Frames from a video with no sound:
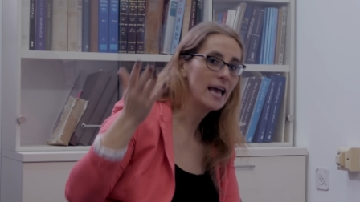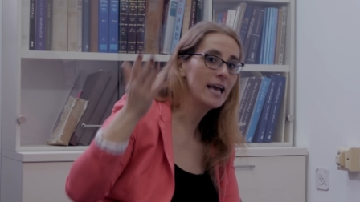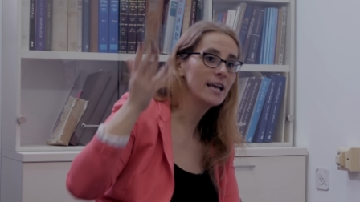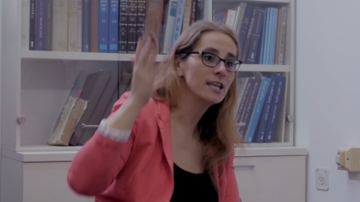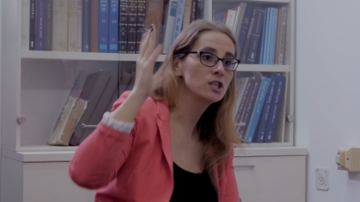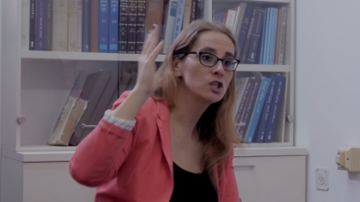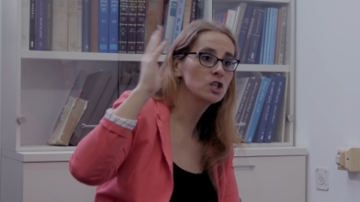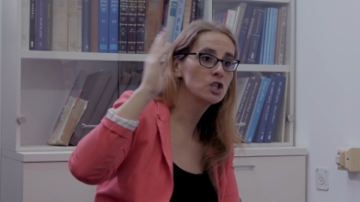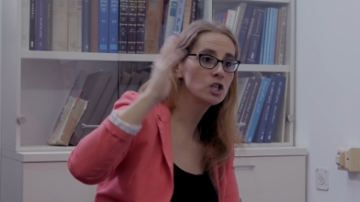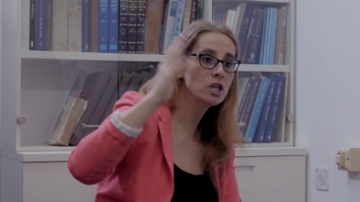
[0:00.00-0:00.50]

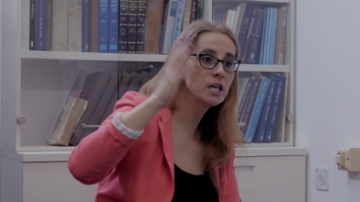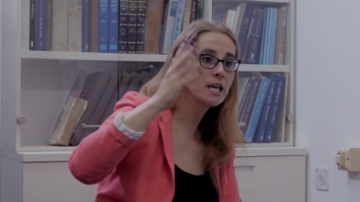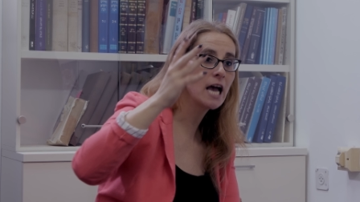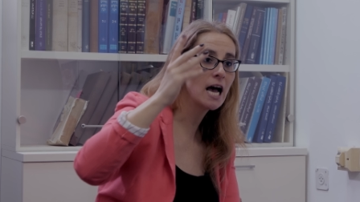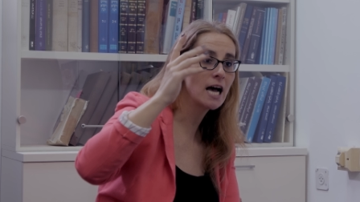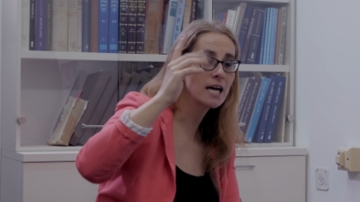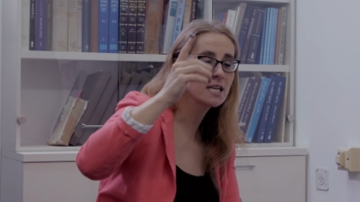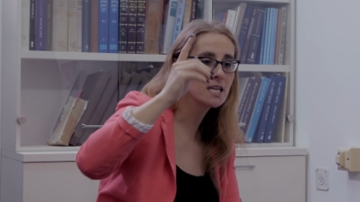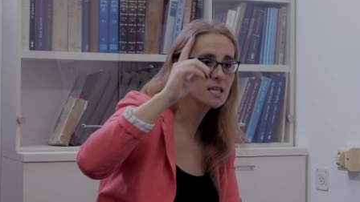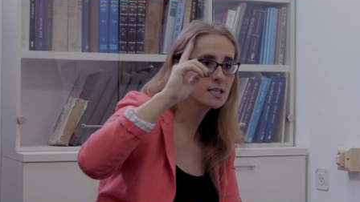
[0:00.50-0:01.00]
And she
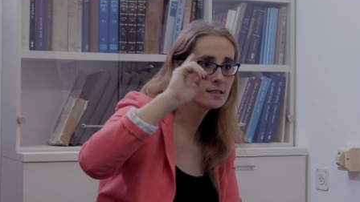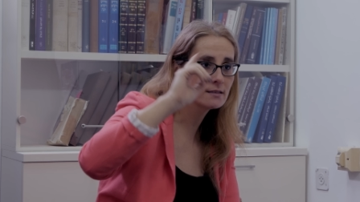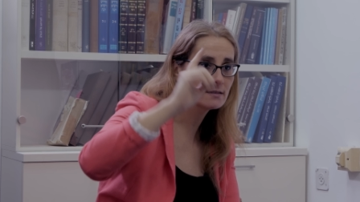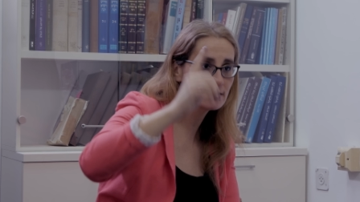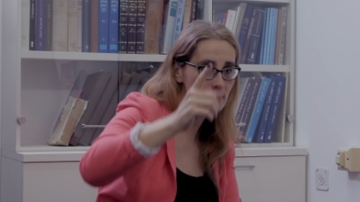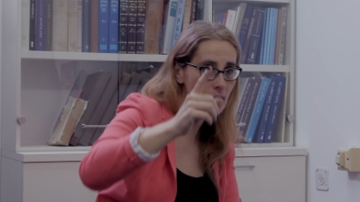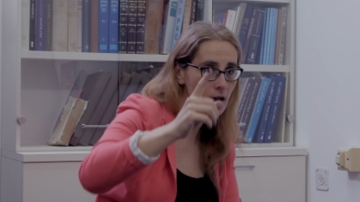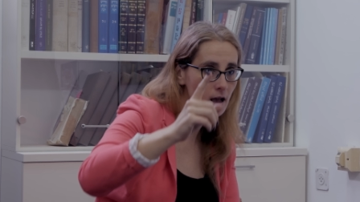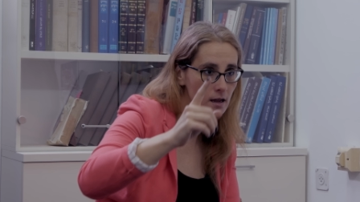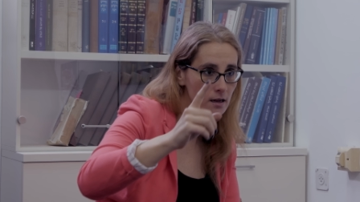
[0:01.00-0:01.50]
had a
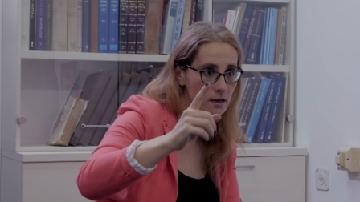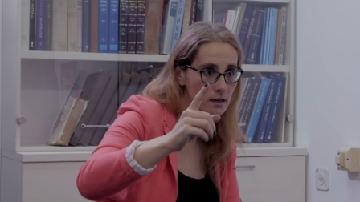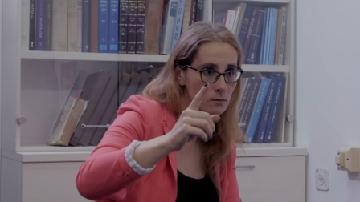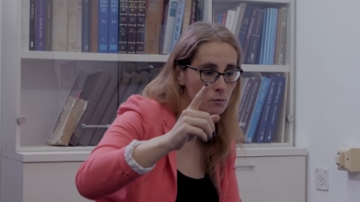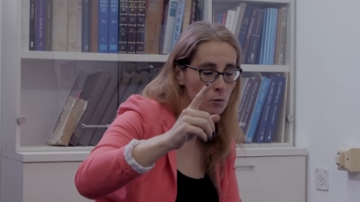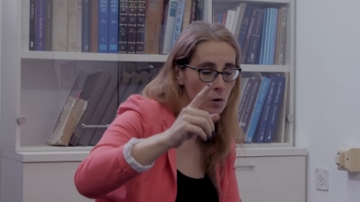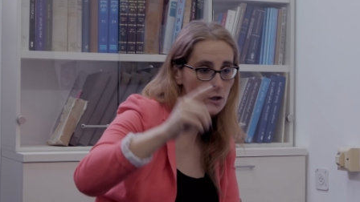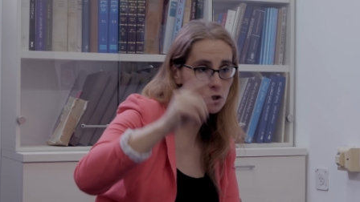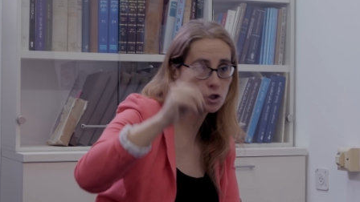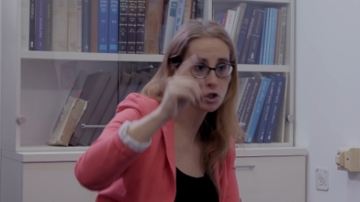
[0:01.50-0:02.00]

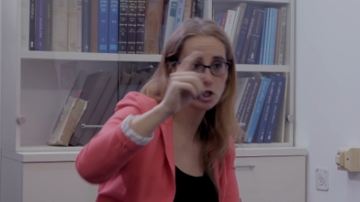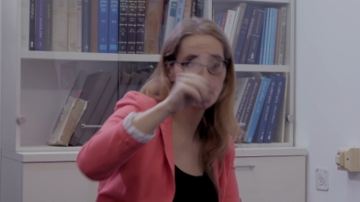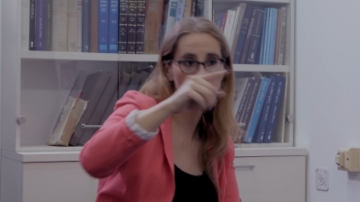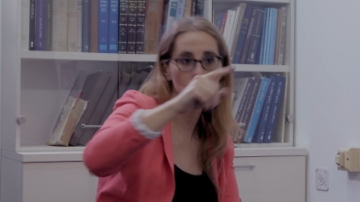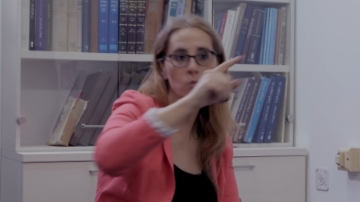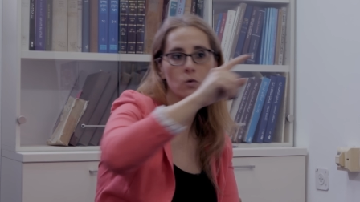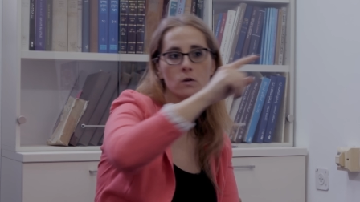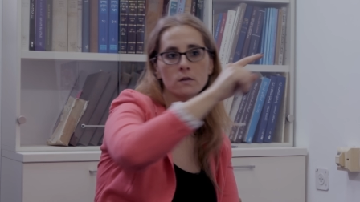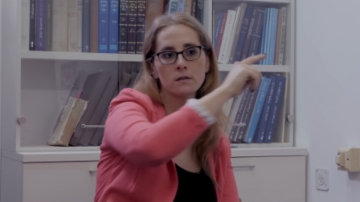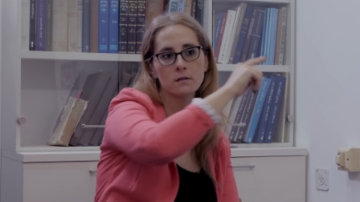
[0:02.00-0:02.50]
son while she
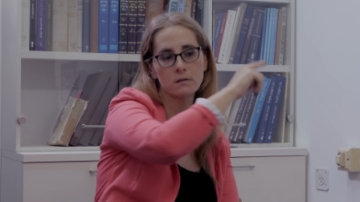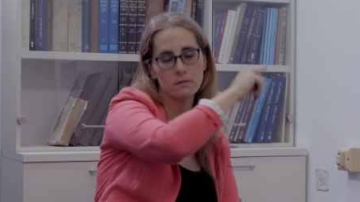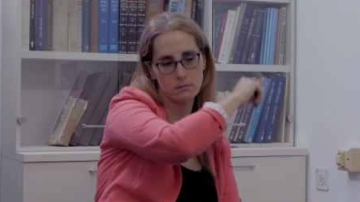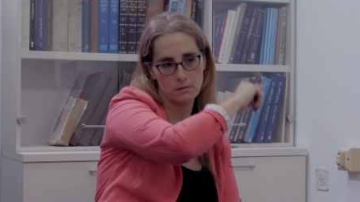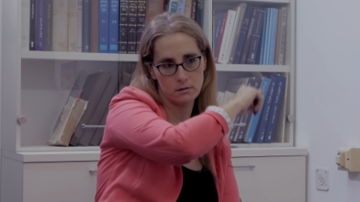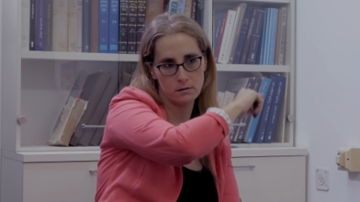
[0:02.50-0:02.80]
was